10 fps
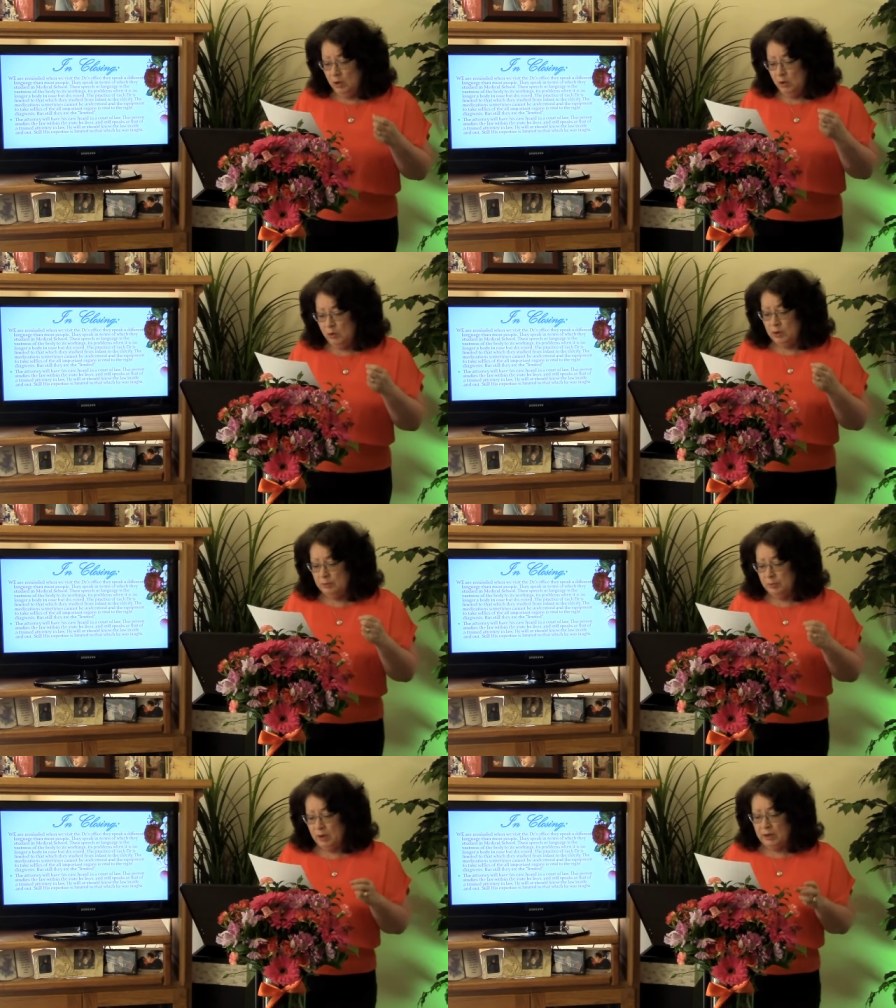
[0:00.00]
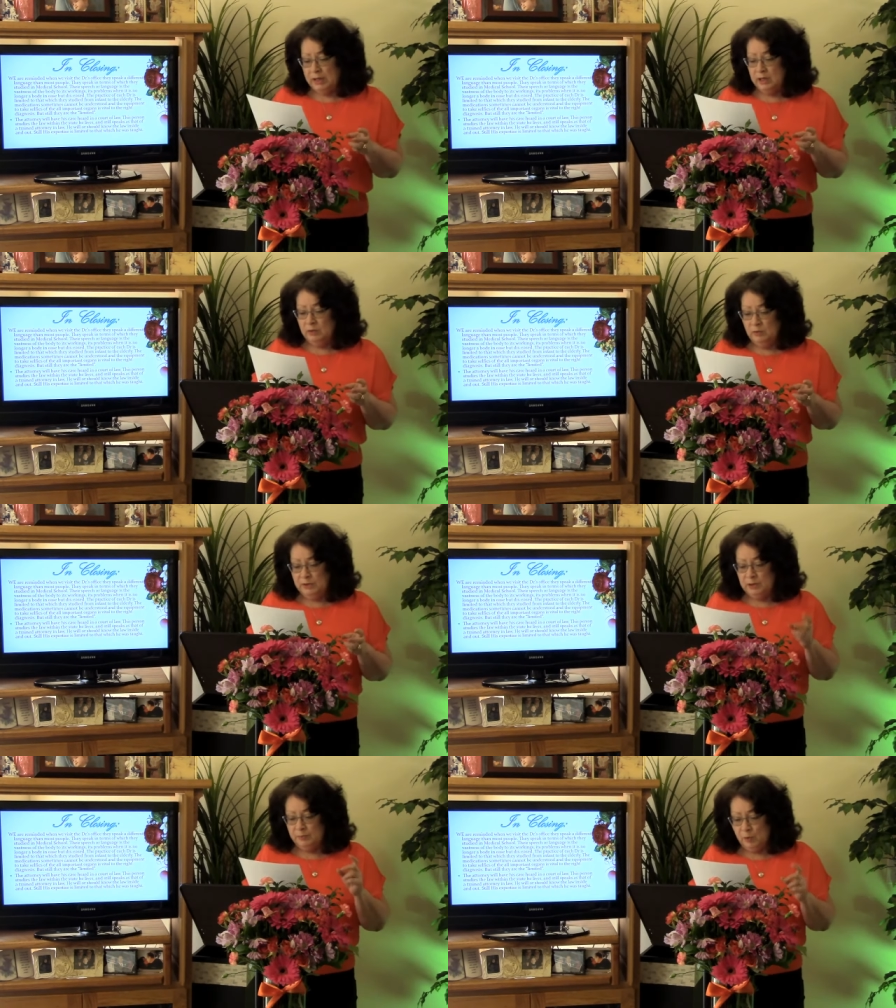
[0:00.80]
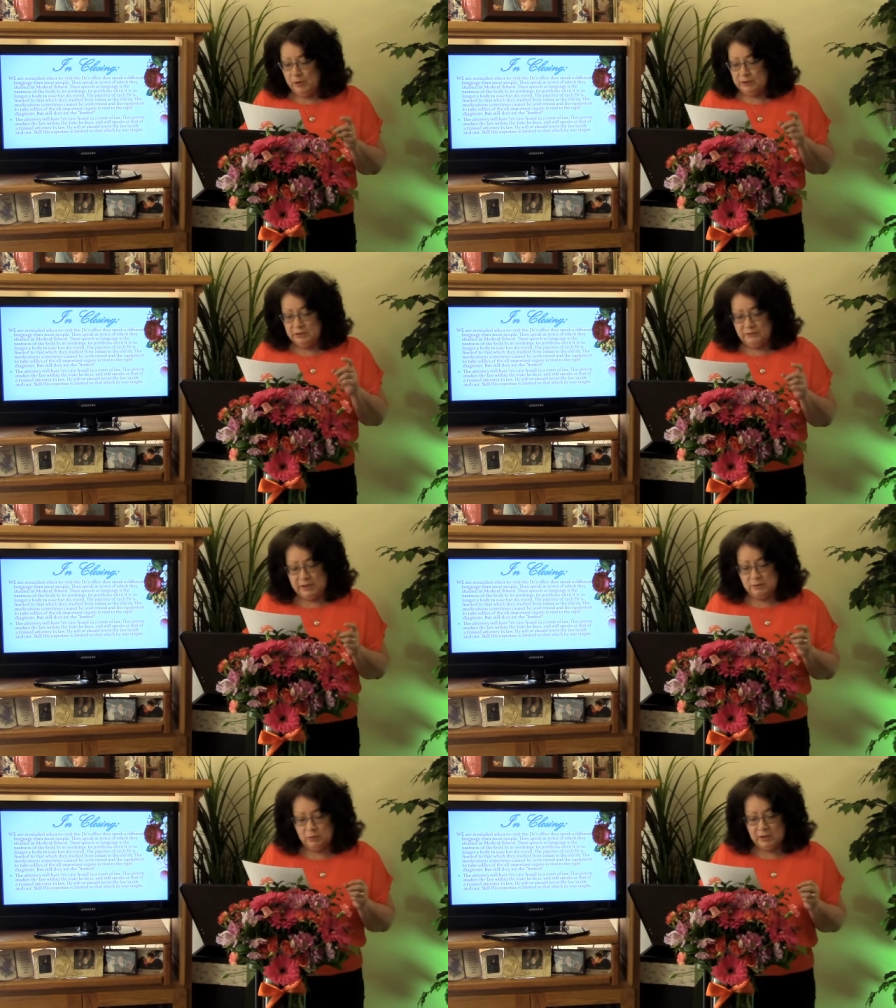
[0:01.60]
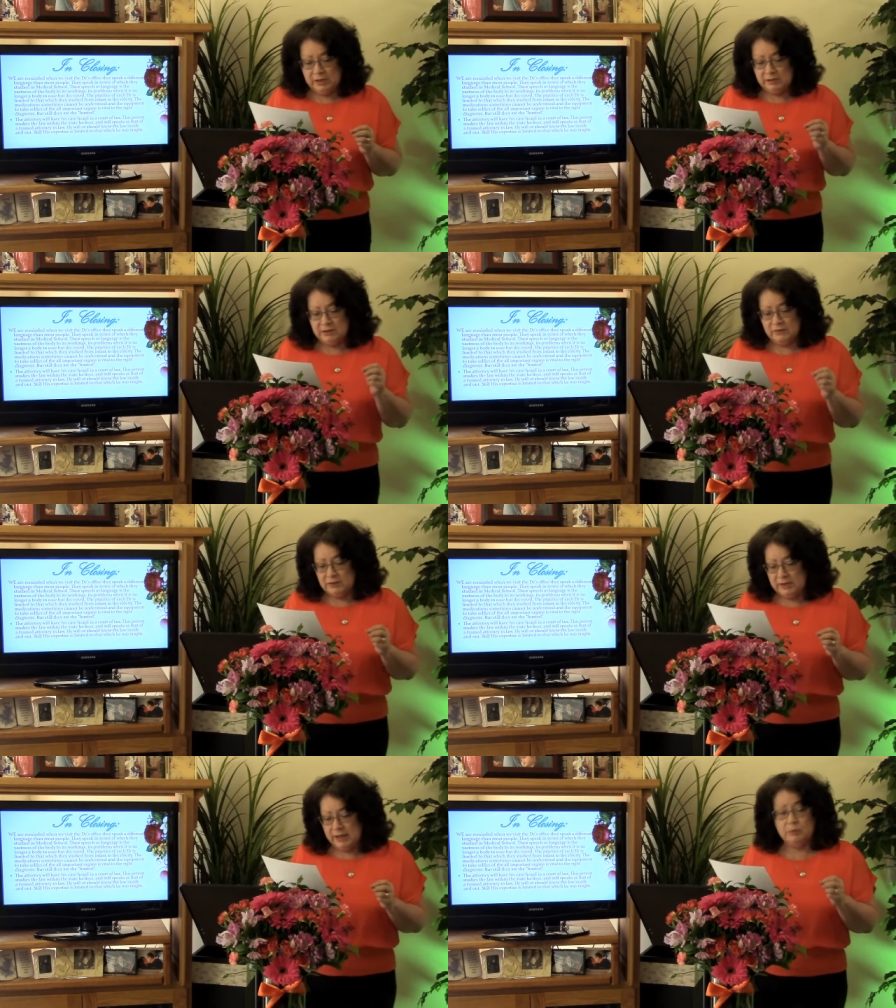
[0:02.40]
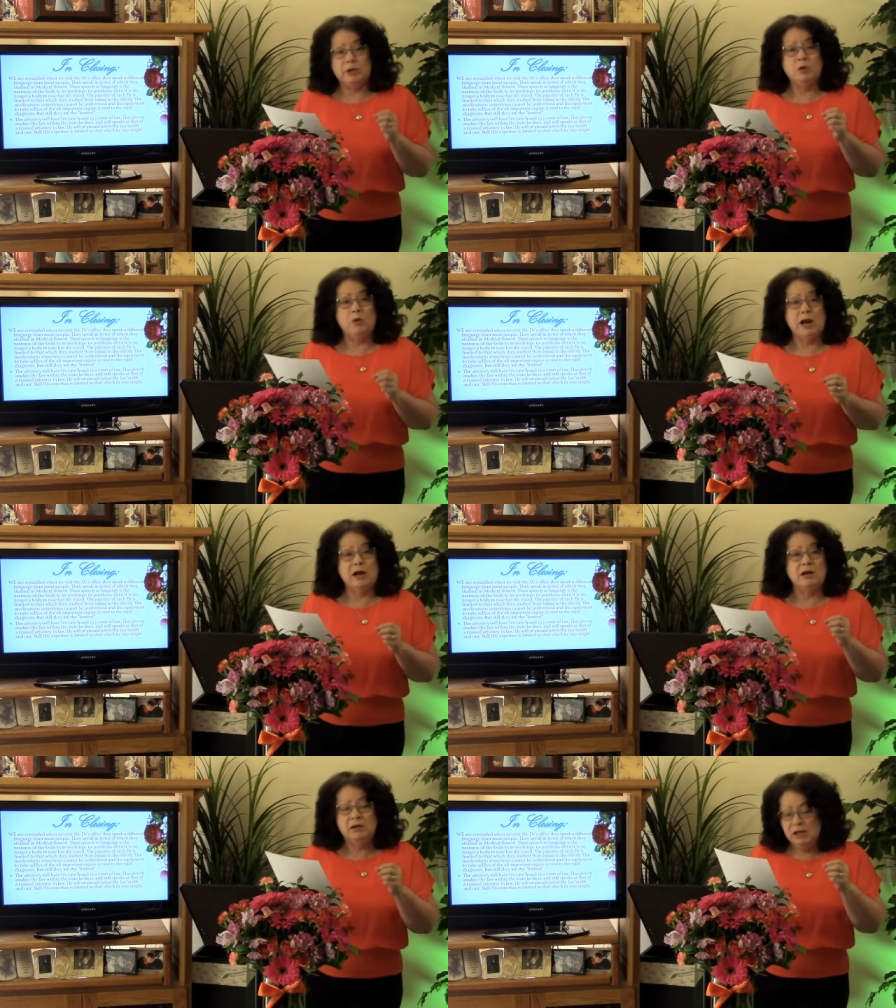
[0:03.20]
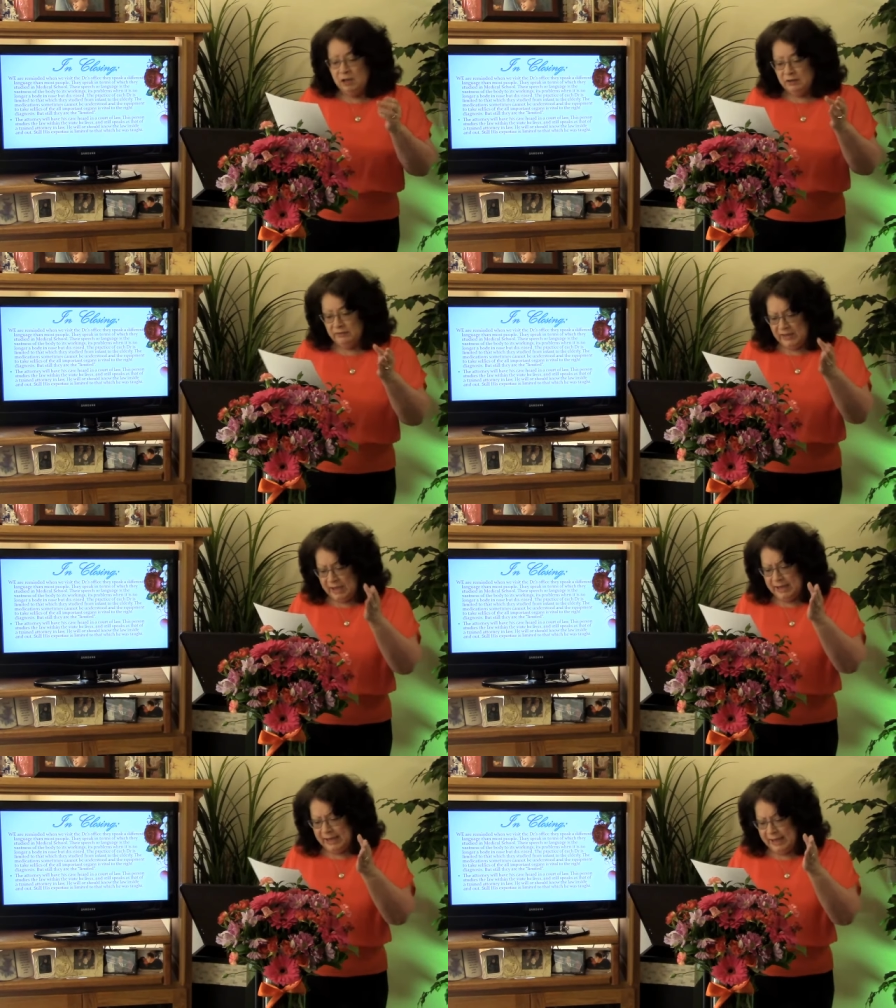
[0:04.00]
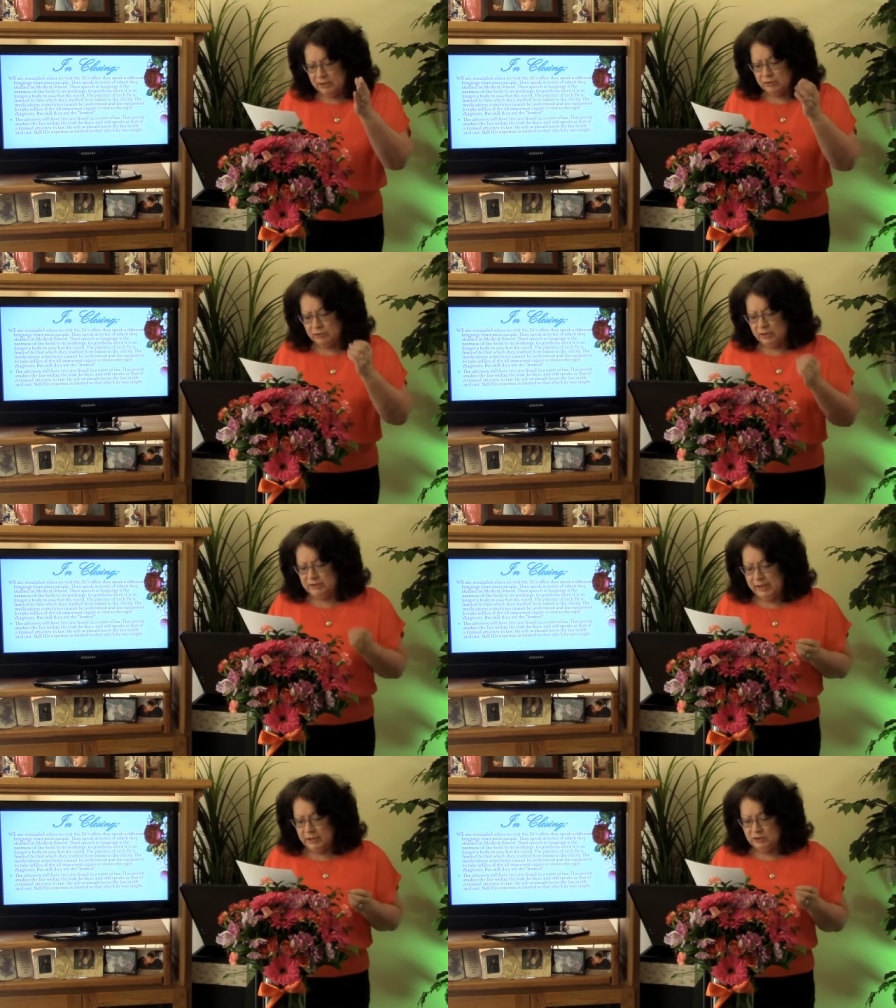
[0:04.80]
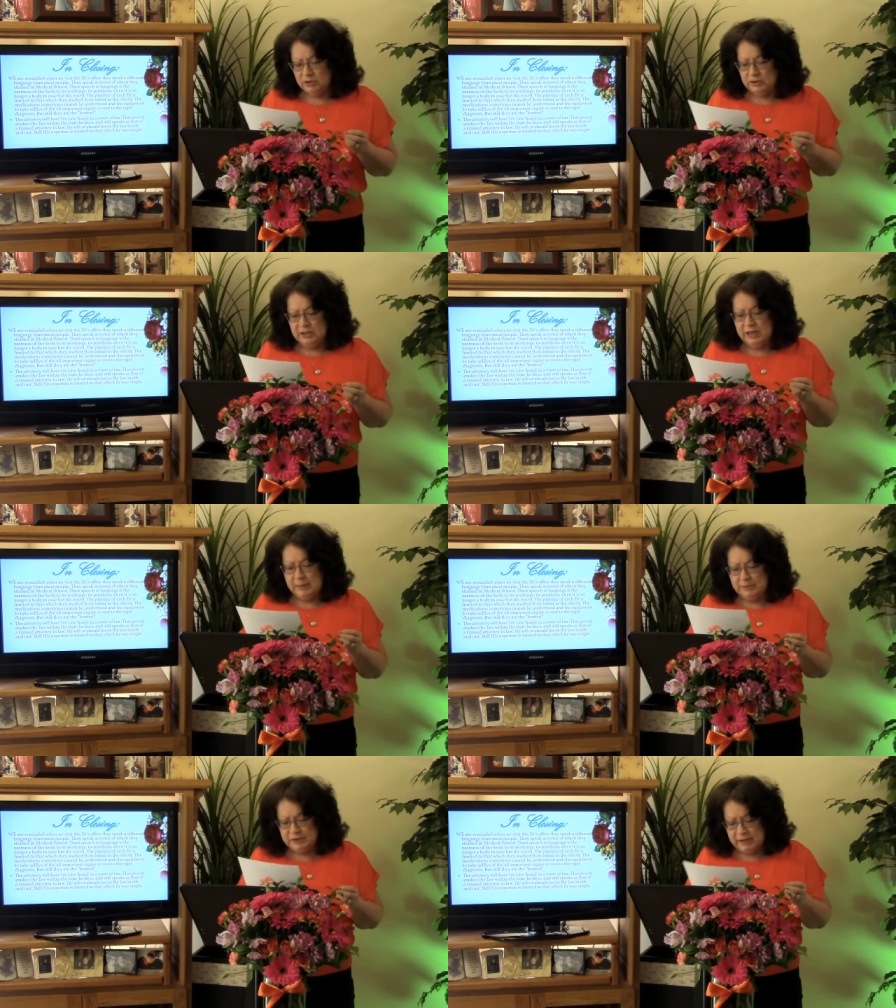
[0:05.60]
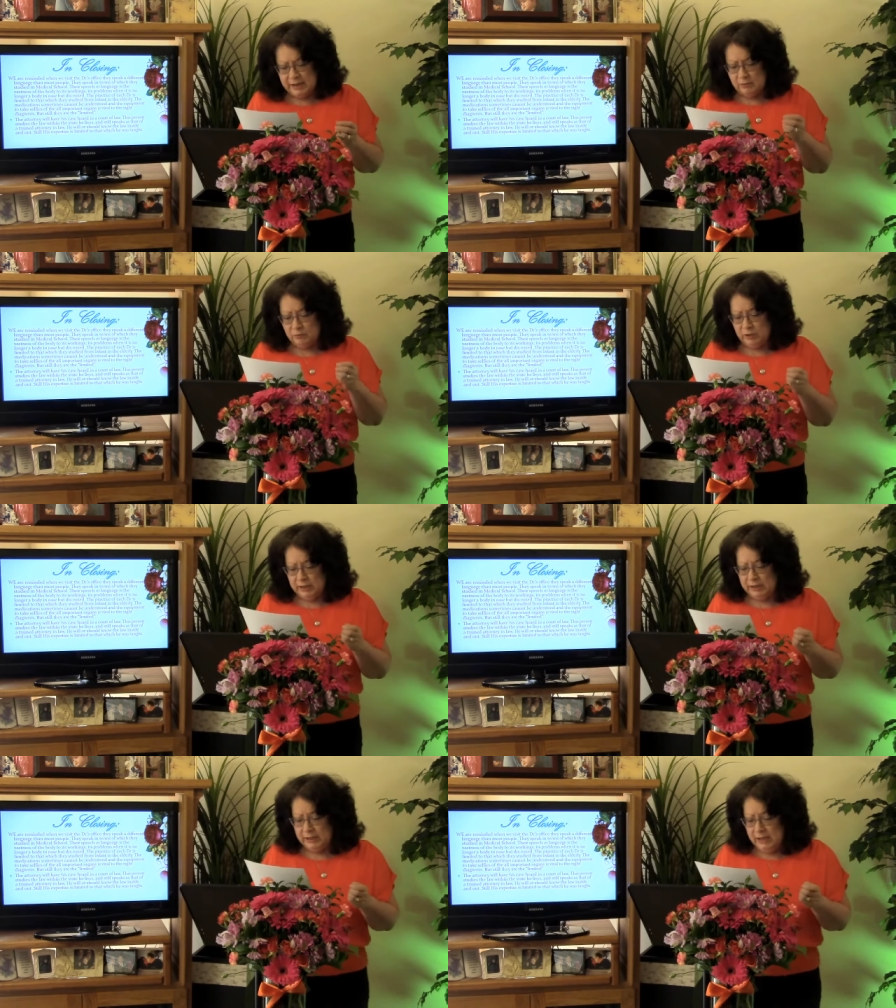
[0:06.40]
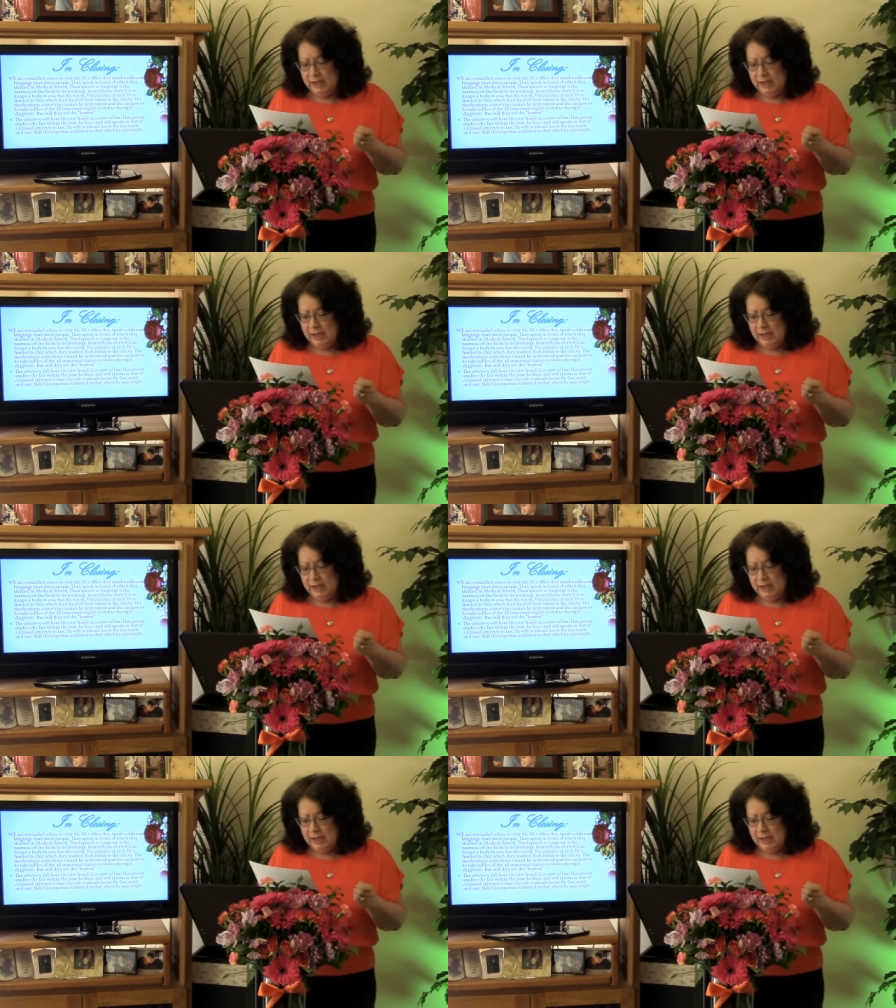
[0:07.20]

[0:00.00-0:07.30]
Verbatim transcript: who are brought in when the point of these workings of the dam require that extra attention to keep the dam running